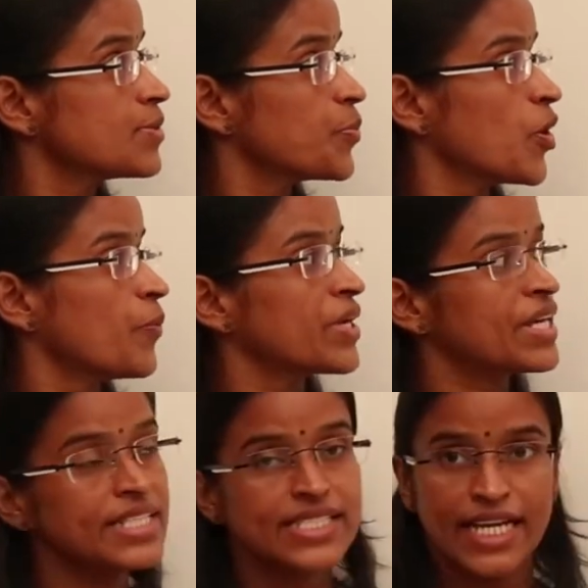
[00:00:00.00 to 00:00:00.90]
this
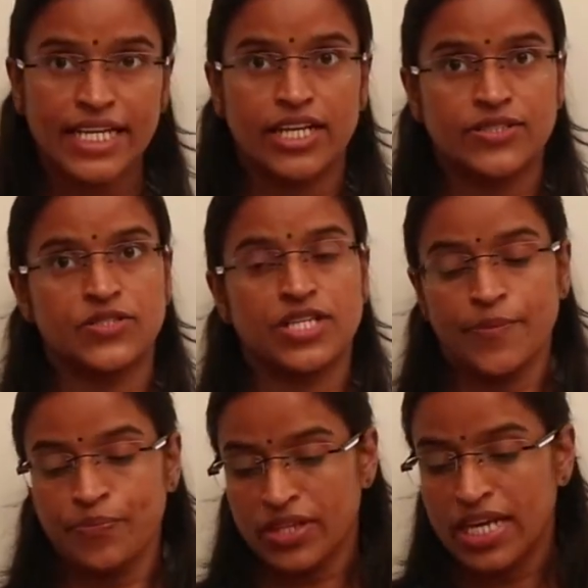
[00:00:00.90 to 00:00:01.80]
property is intellectual.
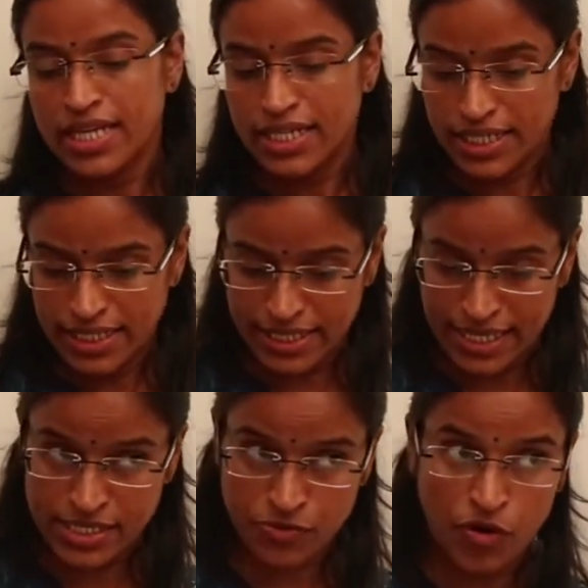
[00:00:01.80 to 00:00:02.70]
It
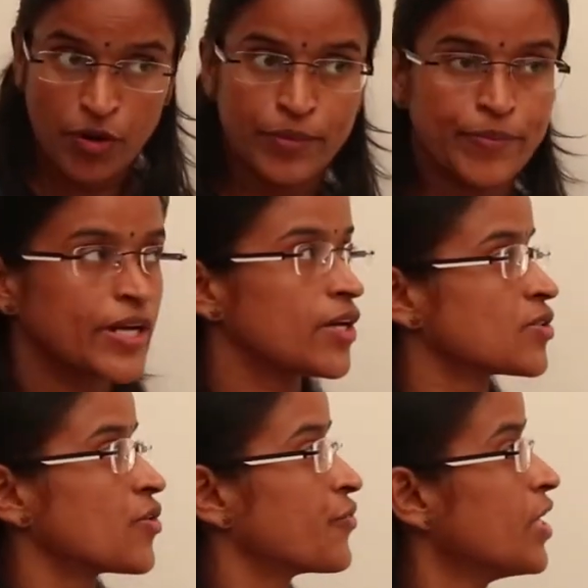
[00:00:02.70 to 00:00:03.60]
has formed
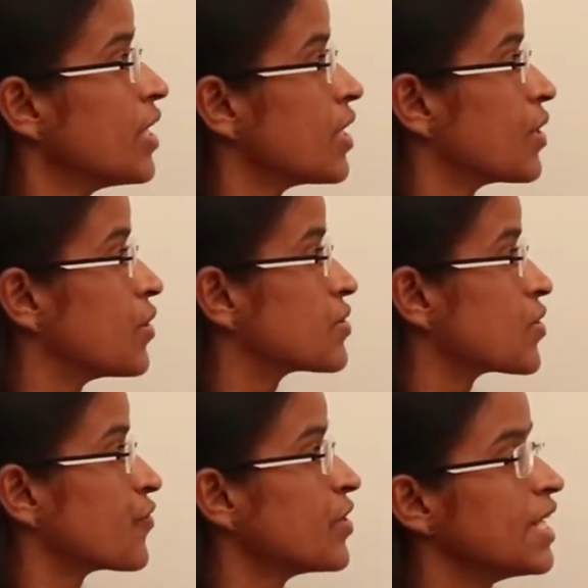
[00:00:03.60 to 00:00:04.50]
because of the
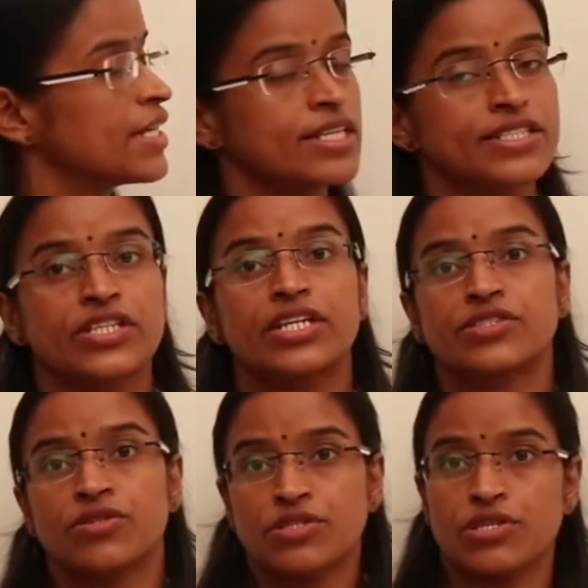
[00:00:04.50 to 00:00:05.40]
use of the intellectual
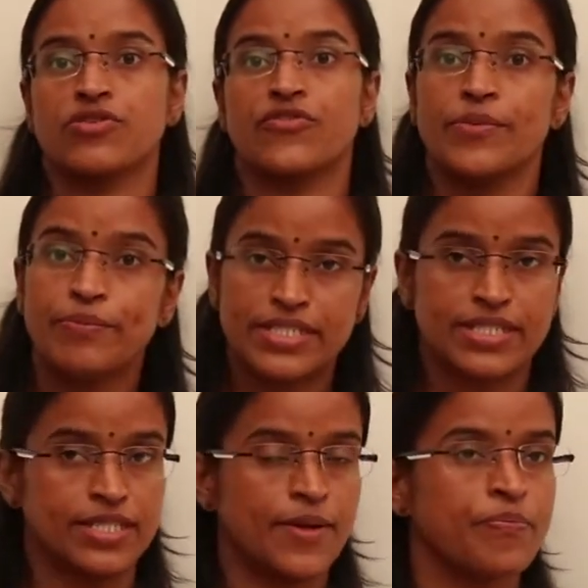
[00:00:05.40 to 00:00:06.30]
resources of a
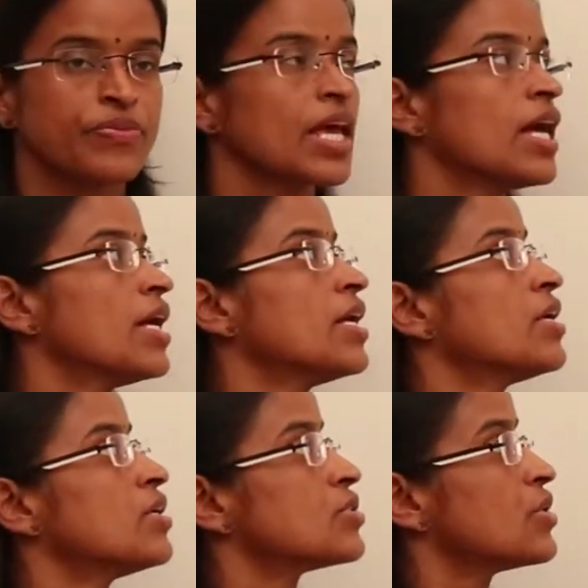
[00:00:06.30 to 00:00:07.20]
person.
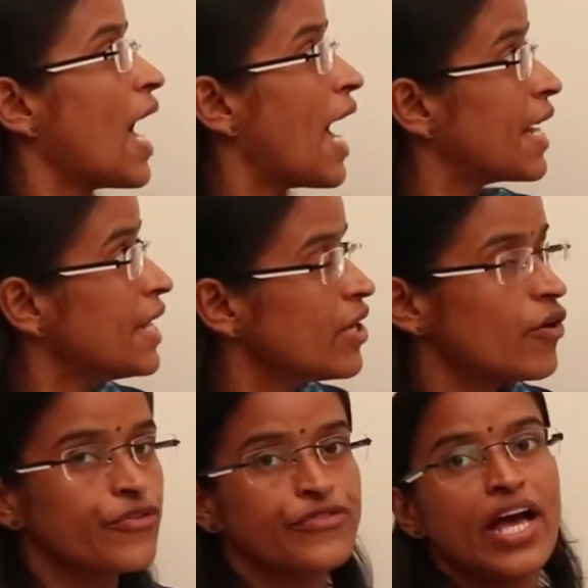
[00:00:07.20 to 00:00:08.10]
The idea
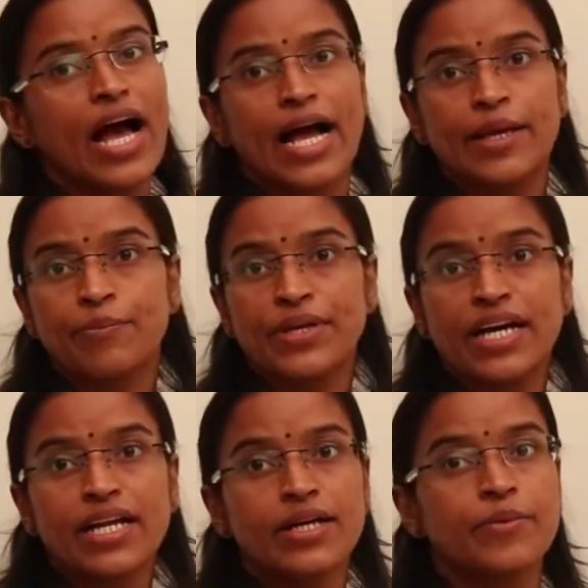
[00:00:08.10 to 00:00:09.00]
of the
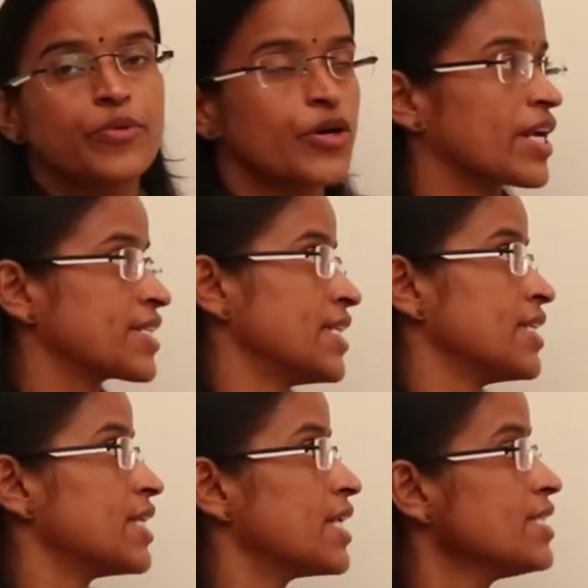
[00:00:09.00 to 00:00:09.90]
IPR
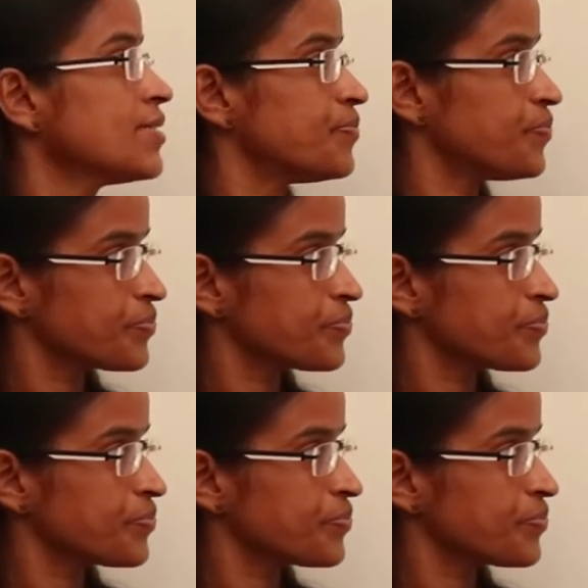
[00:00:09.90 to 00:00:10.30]
protection, that is